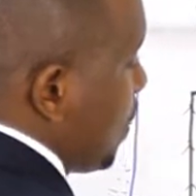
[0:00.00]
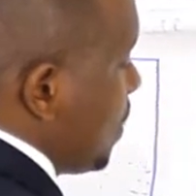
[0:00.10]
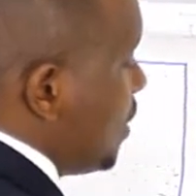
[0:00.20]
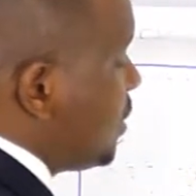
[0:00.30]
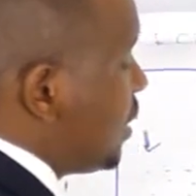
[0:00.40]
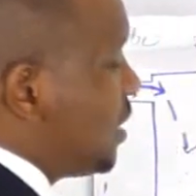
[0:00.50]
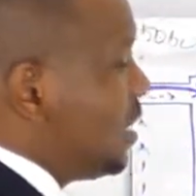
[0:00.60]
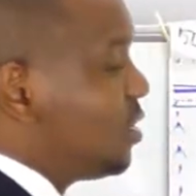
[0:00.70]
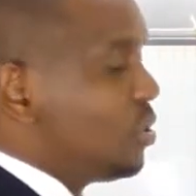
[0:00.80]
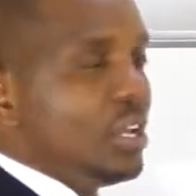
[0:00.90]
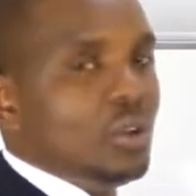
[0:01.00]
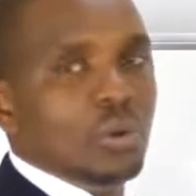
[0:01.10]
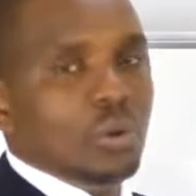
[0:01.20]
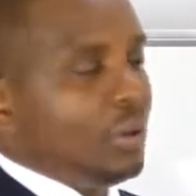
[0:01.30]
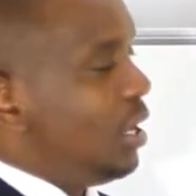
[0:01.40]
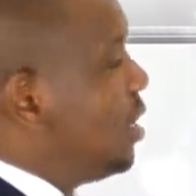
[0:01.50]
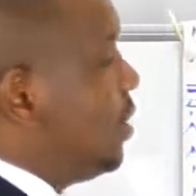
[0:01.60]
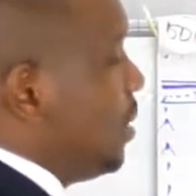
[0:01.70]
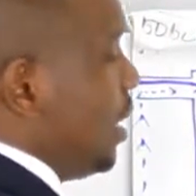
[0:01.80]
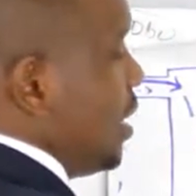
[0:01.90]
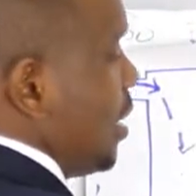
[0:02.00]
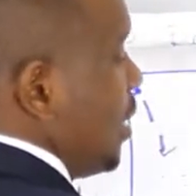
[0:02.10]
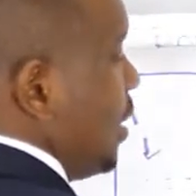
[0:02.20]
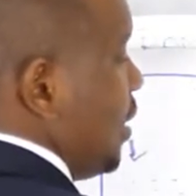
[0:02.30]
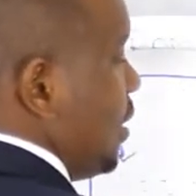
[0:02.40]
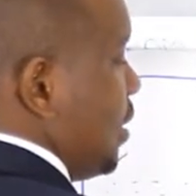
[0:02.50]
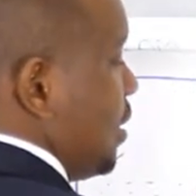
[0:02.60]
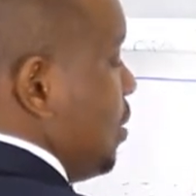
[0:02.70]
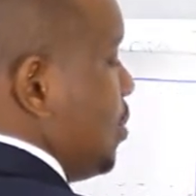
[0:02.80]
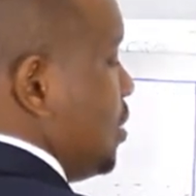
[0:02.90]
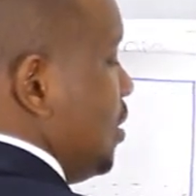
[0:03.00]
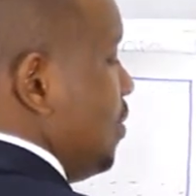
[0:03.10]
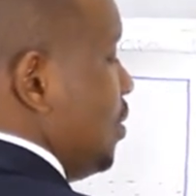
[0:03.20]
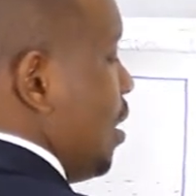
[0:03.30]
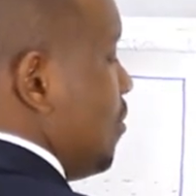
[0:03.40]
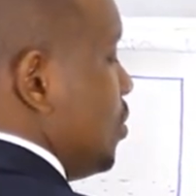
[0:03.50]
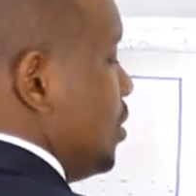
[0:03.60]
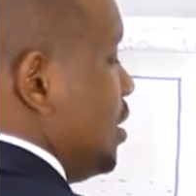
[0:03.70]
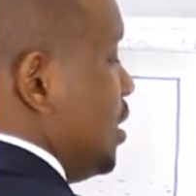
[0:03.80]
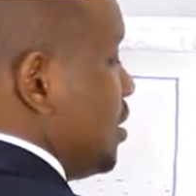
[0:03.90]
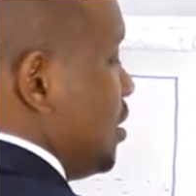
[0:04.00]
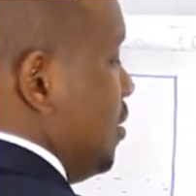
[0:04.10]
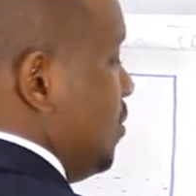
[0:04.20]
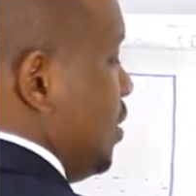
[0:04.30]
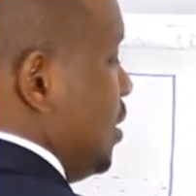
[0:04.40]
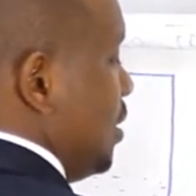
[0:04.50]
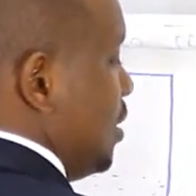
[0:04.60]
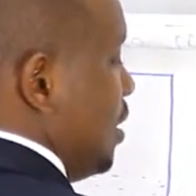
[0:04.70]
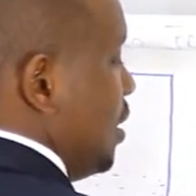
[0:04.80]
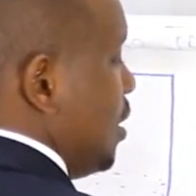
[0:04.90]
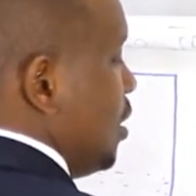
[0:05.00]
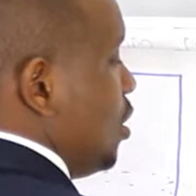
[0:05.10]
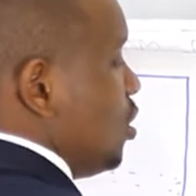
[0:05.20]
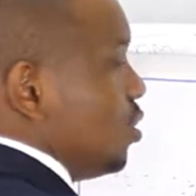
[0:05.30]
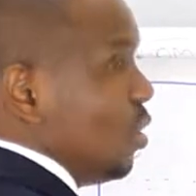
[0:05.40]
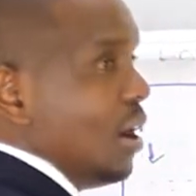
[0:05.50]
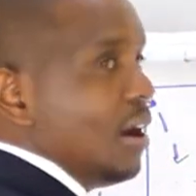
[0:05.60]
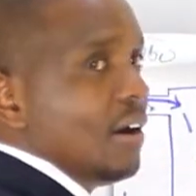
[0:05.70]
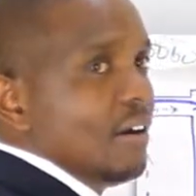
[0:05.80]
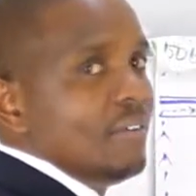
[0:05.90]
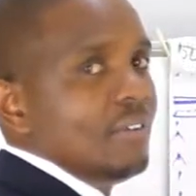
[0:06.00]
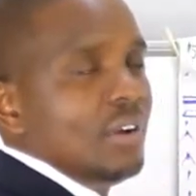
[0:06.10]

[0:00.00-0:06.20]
These are things you can do, like the cable TV. You have your DSTV. You have